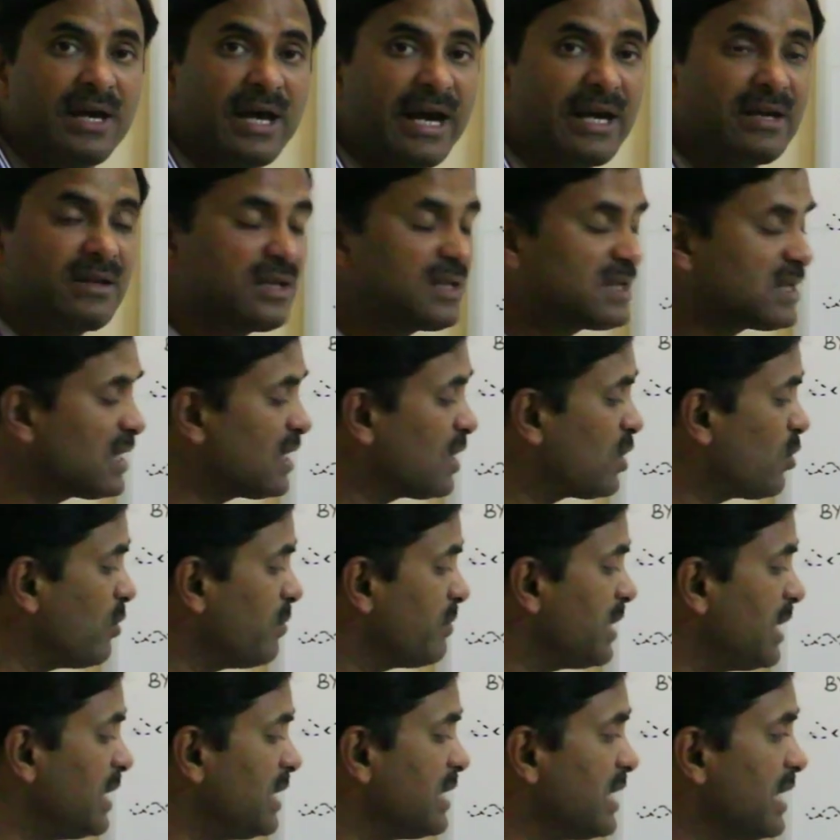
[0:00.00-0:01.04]
and this
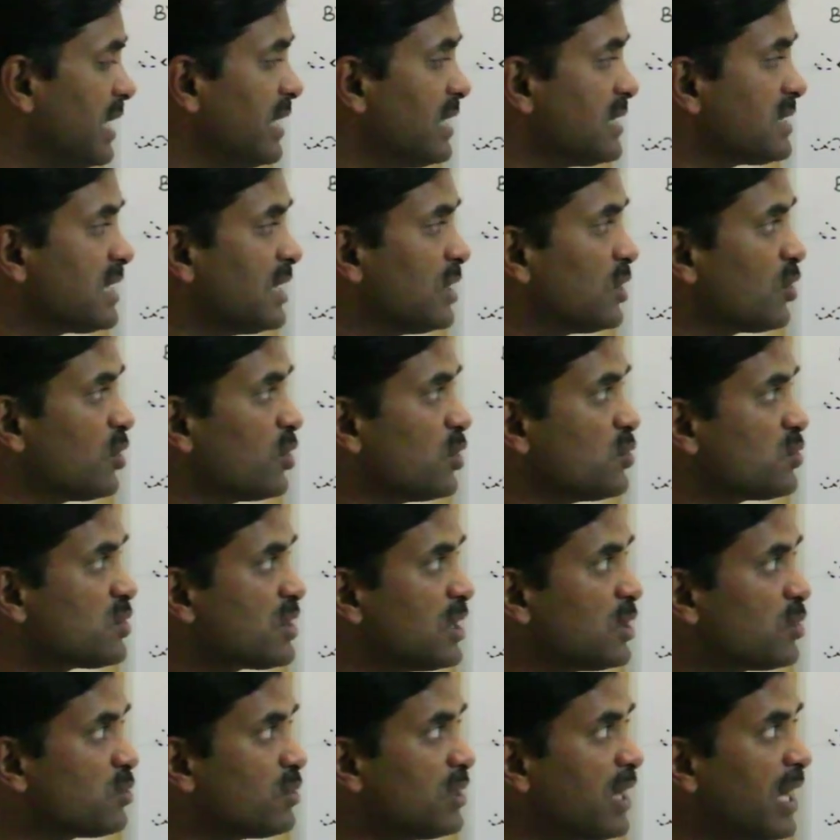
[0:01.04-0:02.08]
recombinant DNA is
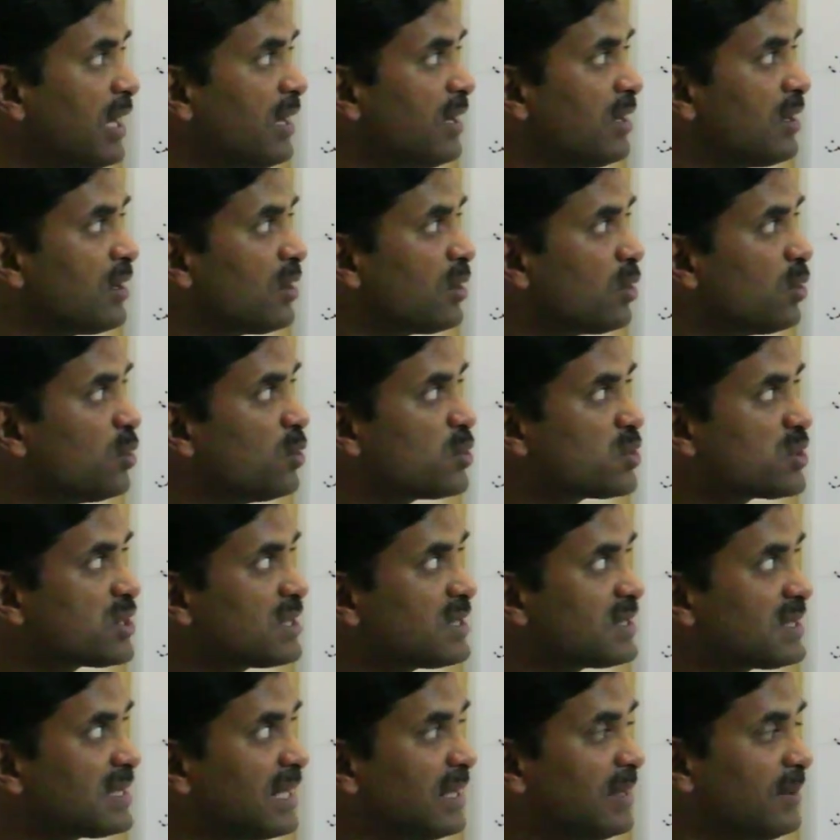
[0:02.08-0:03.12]
introduced into the
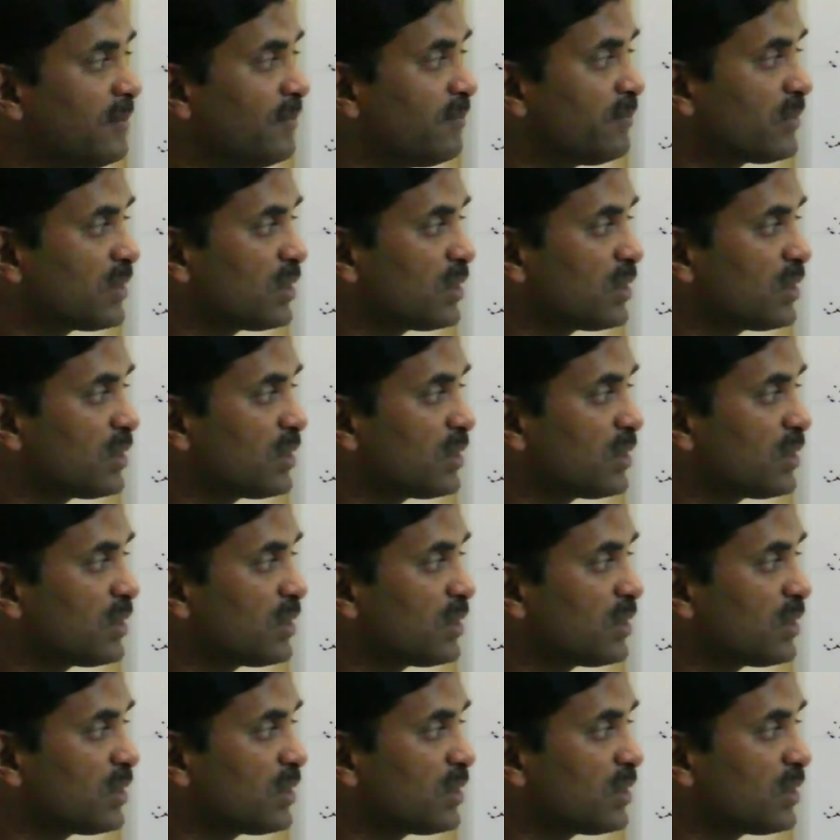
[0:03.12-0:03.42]
host cell.